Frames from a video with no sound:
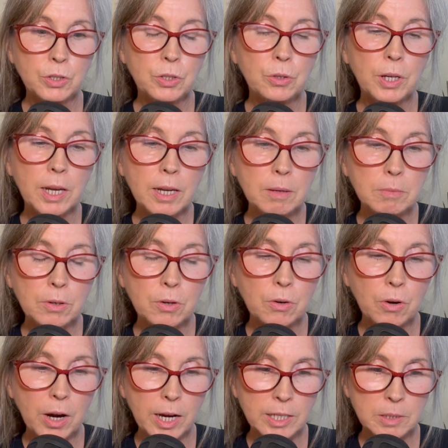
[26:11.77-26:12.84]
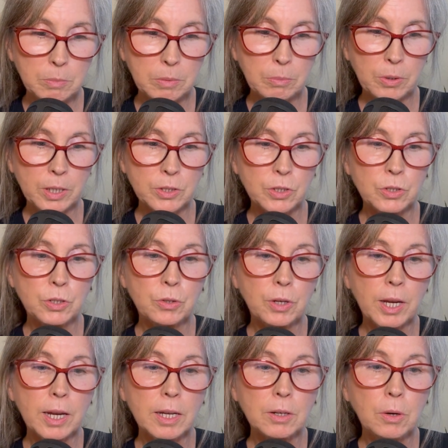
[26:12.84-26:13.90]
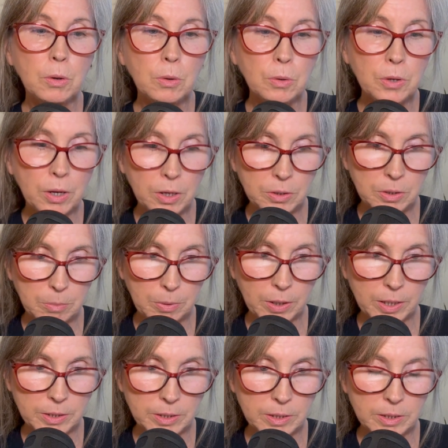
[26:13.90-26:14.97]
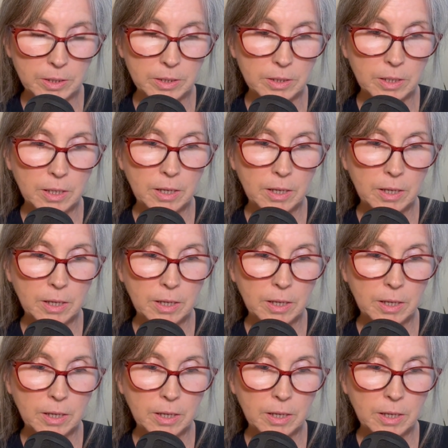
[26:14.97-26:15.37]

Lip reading: You can't grasp at presence. You can't hold on to presence.